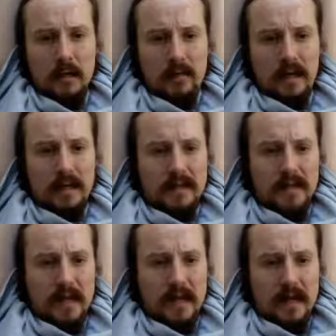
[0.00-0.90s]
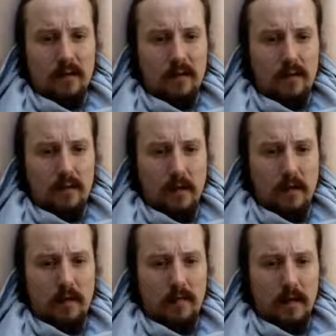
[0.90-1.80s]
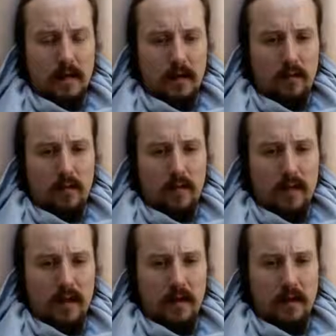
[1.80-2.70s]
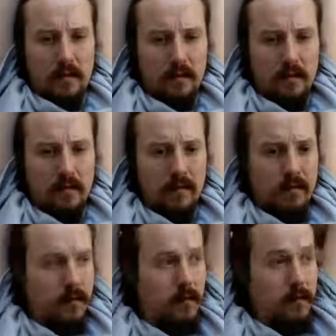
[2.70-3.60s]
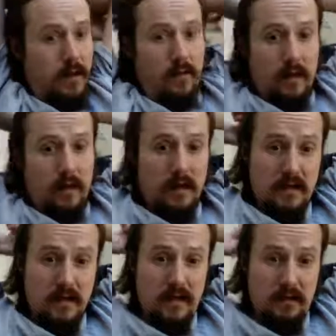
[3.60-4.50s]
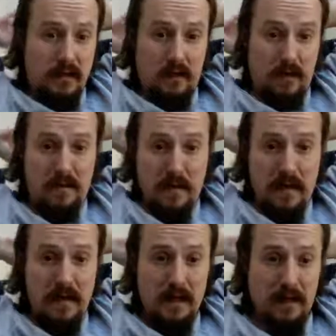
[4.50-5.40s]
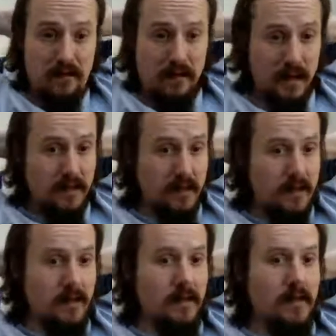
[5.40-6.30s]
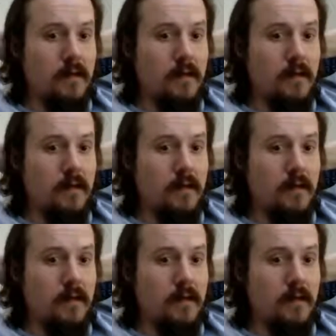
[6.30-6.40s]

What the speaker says: But instead, I will probably, within 30, 40 years, is called midlife crisis.